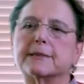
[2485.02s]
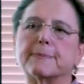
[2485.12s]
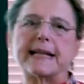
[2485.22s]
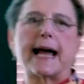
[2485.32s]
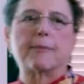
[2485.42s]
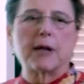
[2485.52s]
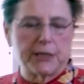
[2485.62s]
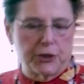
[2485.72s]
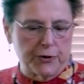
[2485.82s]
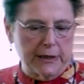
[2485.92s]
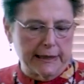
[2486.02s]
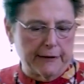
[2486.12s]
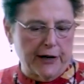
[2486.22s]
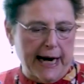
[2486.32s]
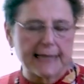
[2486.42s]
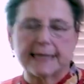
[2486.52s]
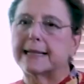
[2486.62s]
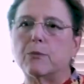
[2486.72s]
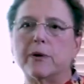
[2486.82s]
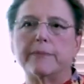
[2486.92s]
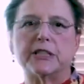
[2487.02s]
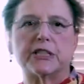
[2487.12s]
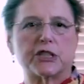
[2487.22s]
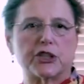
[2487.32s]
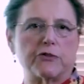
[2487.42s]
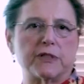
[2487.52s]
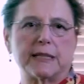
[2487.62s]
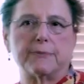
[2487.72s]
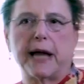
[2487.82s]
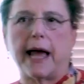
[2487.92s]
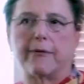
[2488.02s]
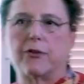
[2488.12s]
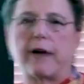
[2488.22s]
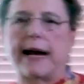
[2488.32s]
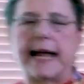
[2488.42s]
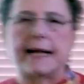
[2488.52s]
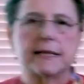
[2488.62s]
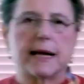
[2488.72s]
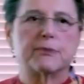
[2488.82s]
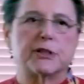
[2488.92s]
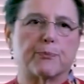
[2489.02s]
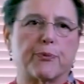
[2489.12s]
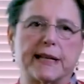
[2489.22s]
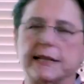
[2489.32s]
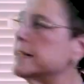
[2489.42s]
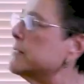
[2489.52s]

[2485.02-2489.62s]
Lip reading: It's metabolized through the liver, and some women just don't seem to have the right enzymes to break